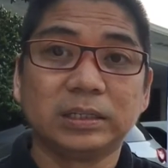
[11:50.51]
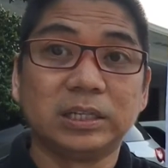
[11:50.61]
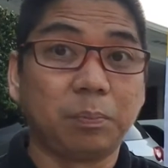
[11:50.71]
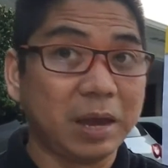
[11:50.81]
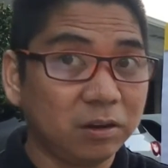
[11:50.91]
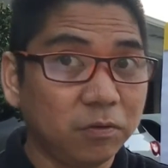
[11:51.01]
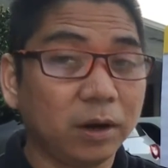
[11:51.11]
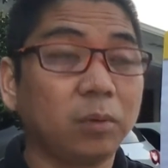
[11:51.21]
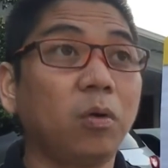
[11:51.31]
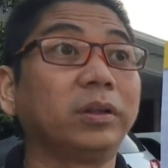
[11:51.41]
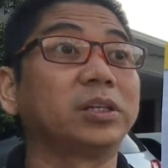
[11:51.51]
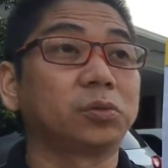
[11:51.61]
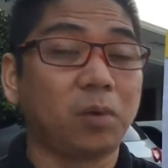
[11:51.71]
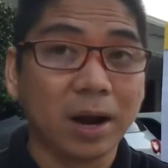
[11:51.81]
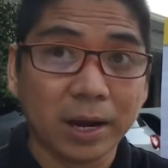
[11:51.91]
Dependent variable, that's
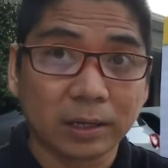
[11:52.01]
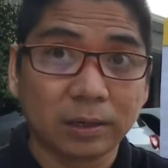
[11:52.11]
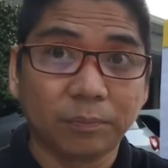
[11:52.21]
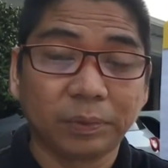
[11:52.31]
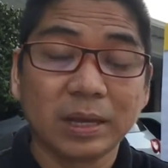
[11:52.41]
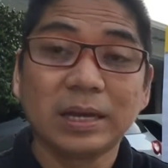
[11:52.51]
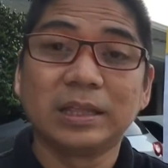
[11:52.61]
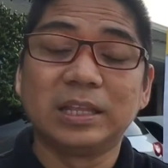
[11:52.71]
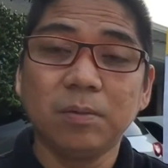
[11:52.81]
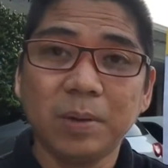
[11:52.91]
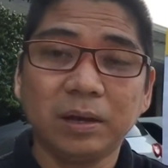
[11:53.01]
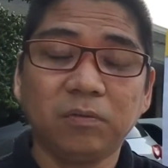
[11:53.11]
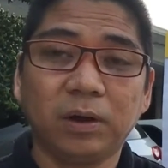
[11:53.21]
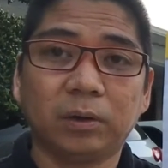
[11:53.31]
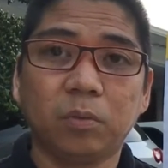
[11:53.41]
right.
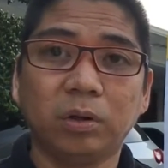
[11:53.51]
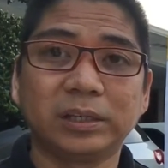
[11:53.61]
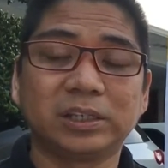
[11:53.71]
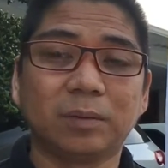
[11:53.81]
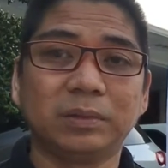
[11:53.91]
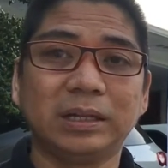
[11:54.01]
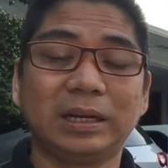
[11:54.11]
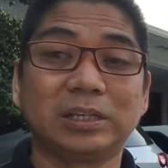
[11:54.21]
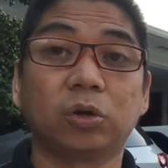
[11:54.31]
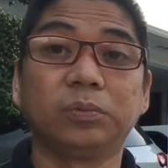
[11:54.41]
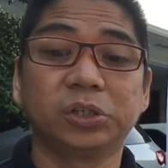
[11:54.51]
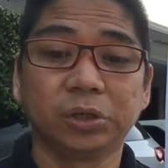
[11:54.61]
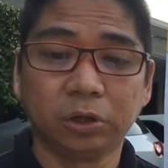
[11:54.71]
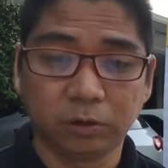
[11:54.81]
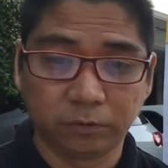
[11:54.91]
Dependent variable is something that is
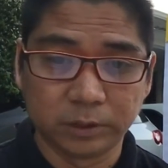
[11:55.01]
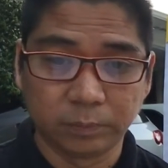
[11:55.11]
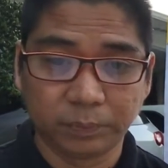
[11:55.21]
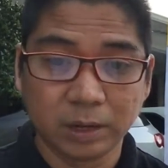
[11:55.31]
observed.